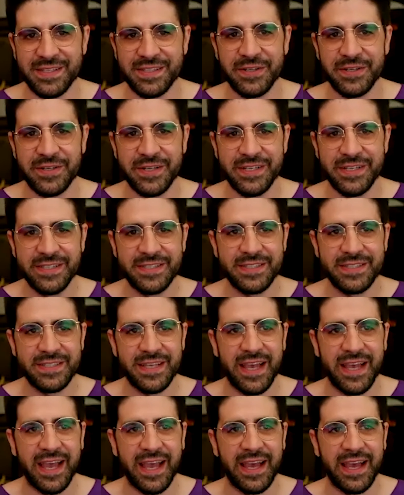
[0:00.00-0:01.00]
series,
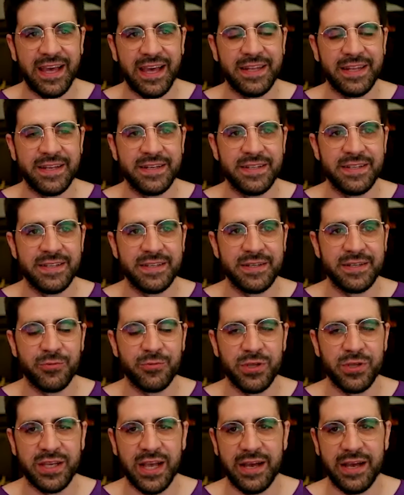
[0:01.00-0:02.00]
and
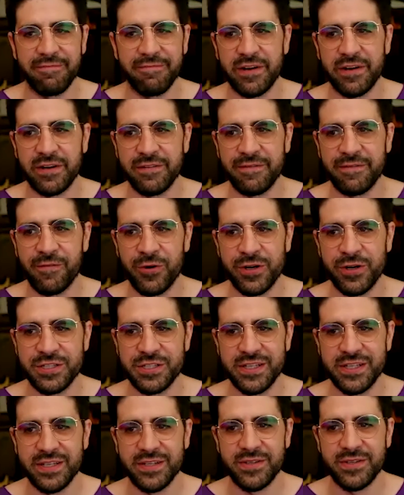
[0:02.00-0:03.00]
we got very
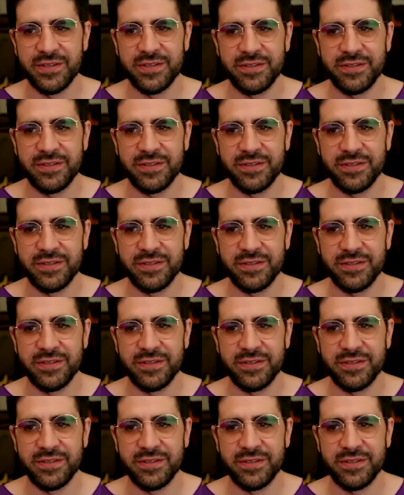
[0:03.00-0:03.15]
fortunate